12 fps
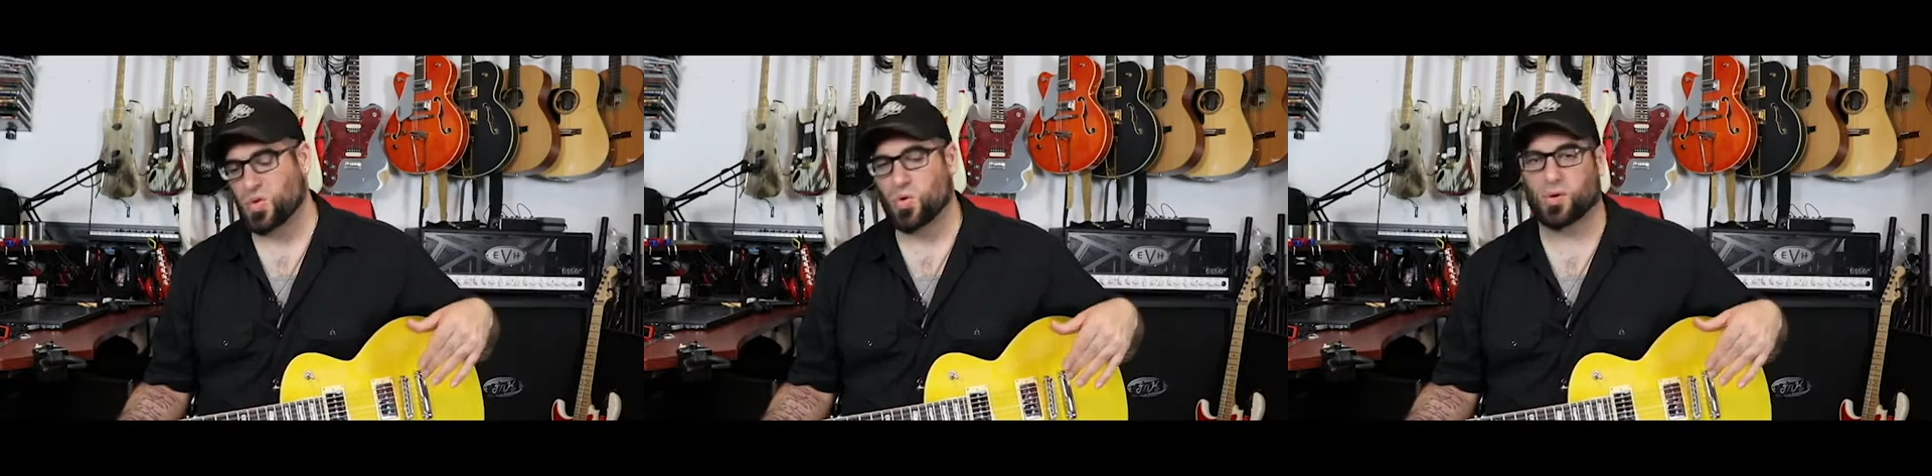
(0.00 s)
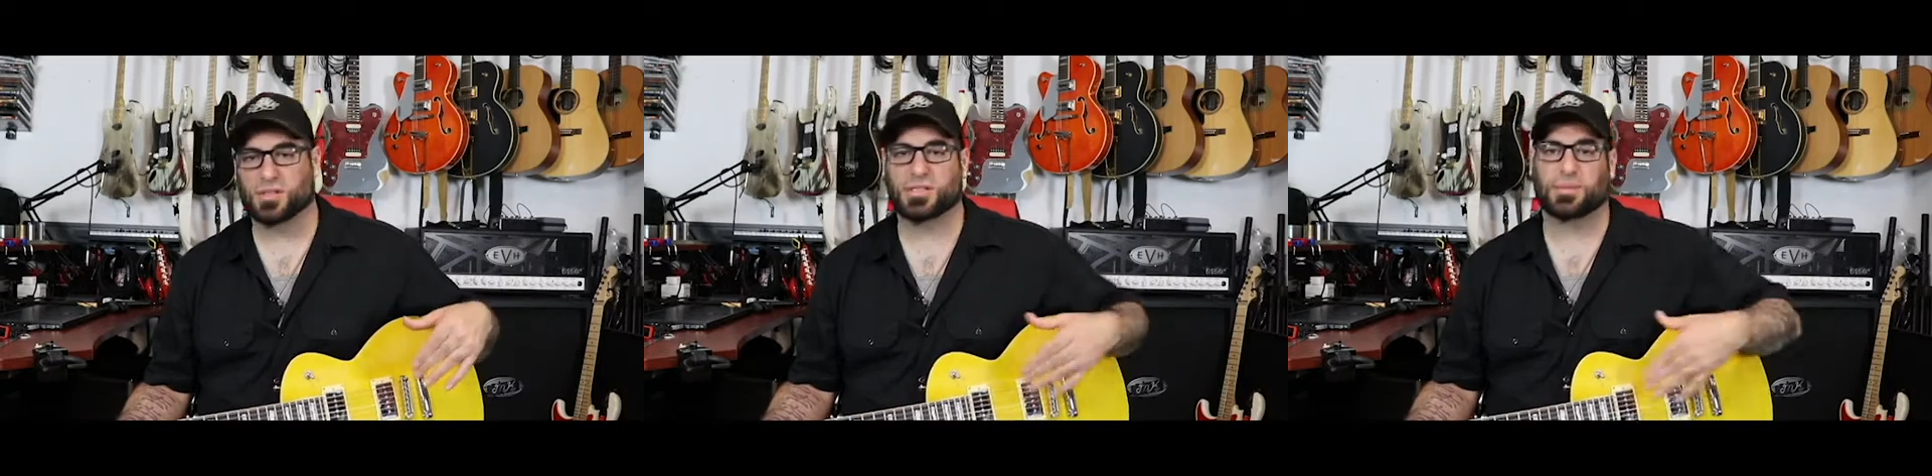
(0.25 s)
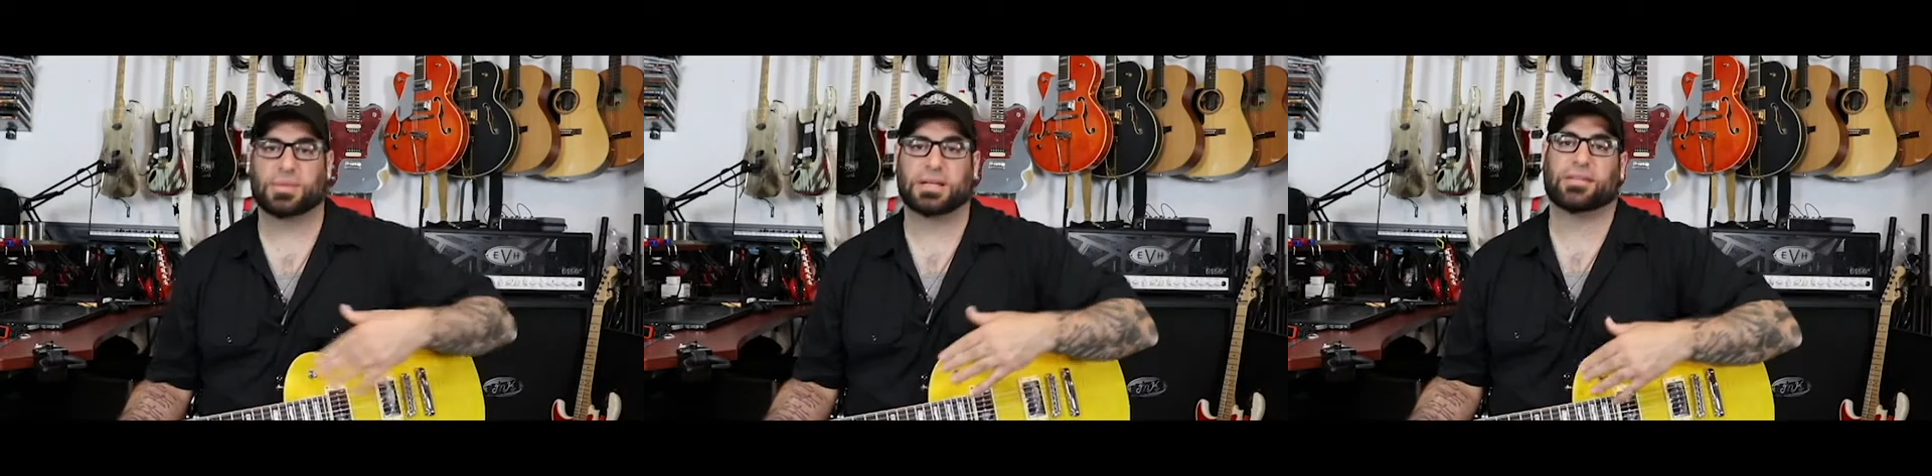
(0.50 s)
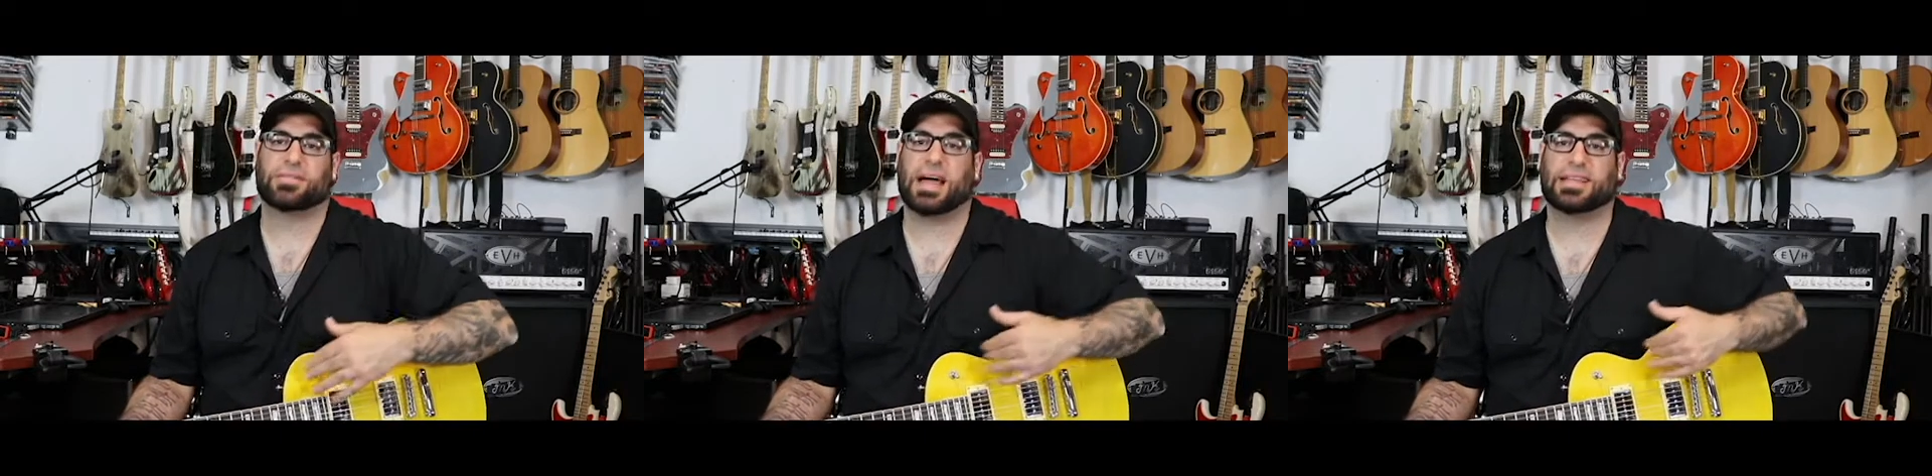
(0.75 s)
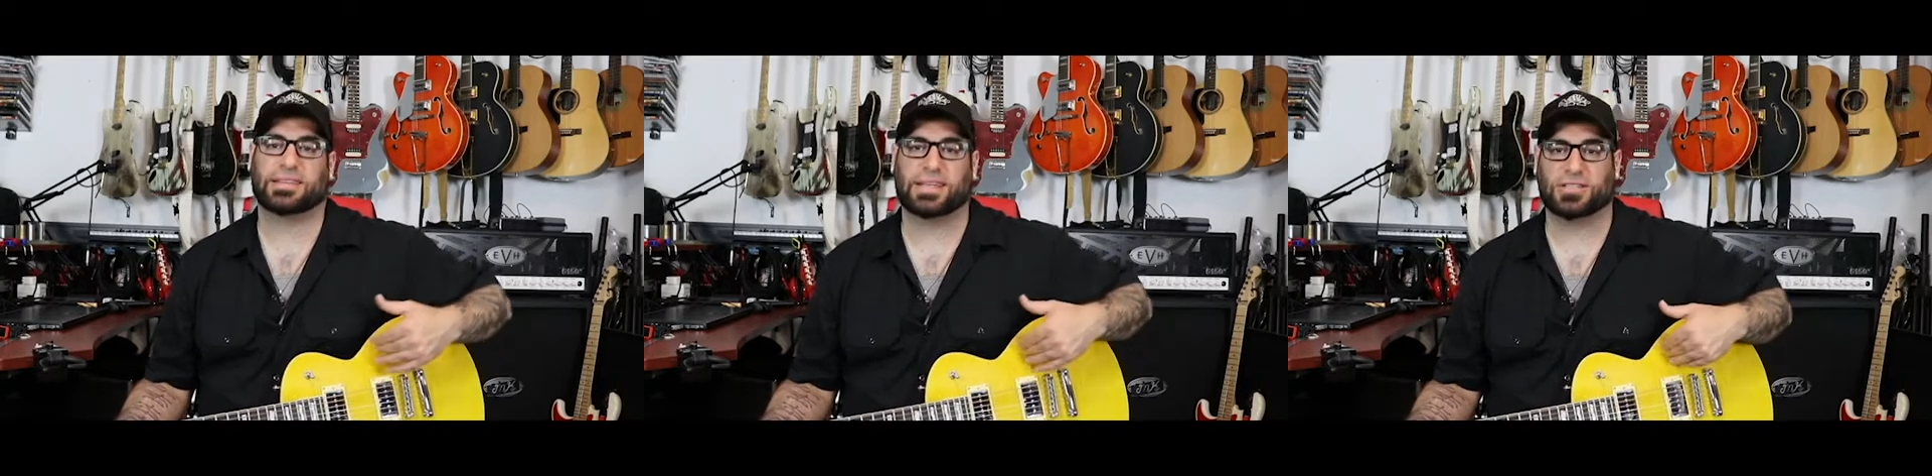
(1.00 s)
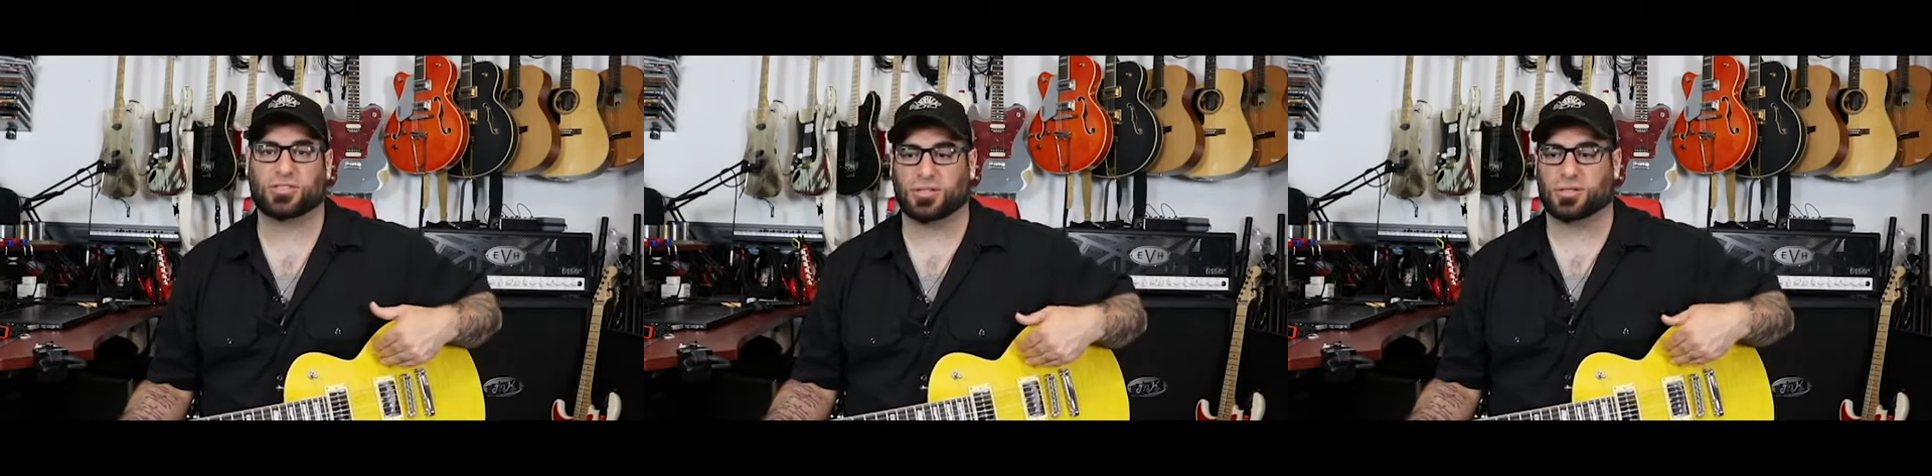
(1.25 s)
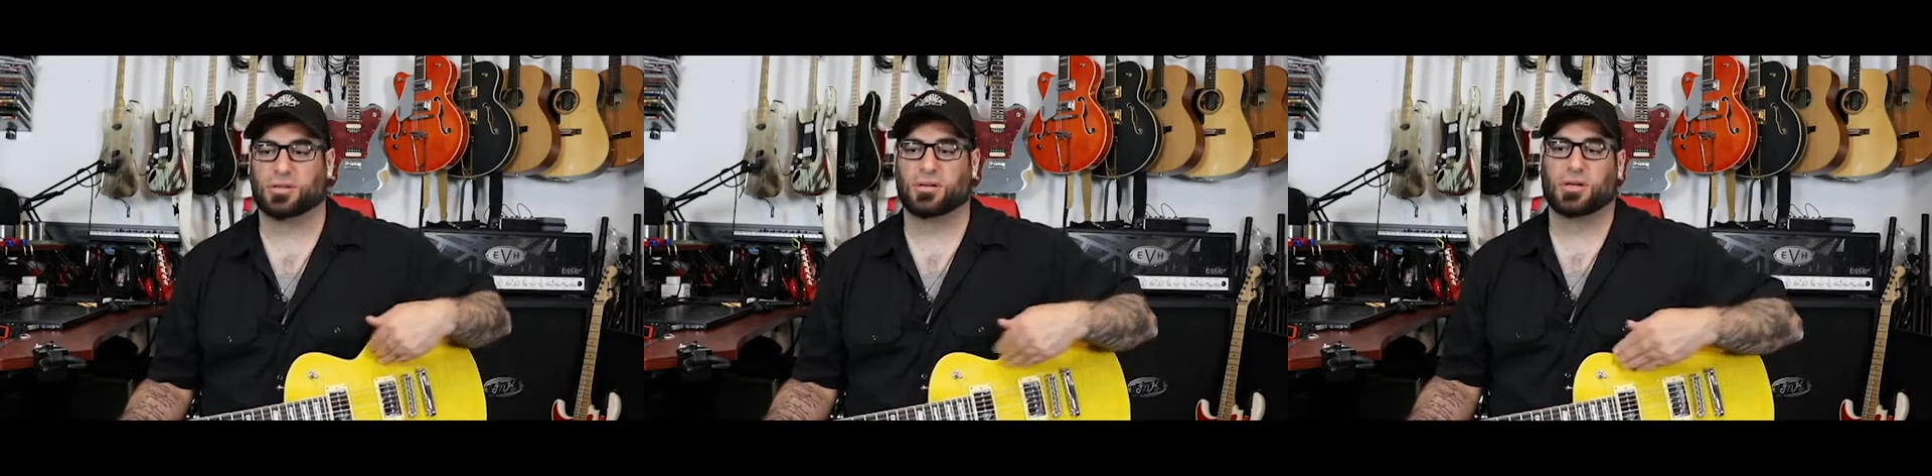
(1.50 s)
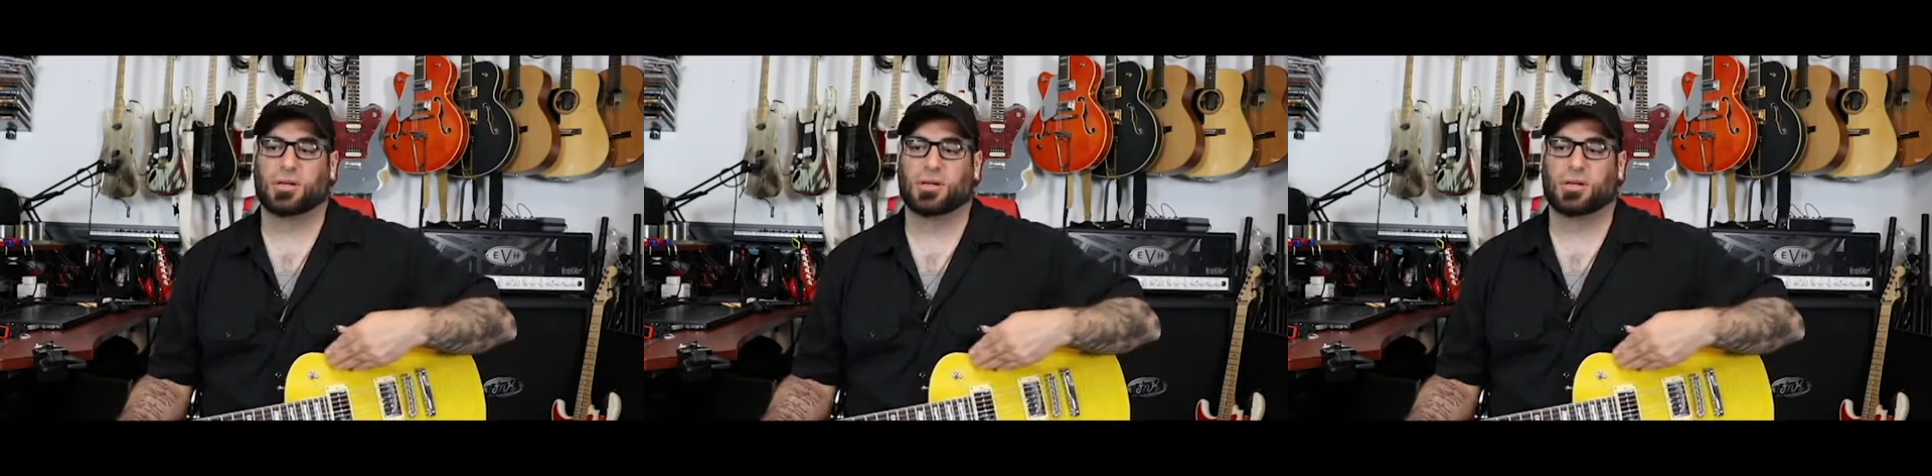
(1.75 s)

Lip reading: or something of that nature,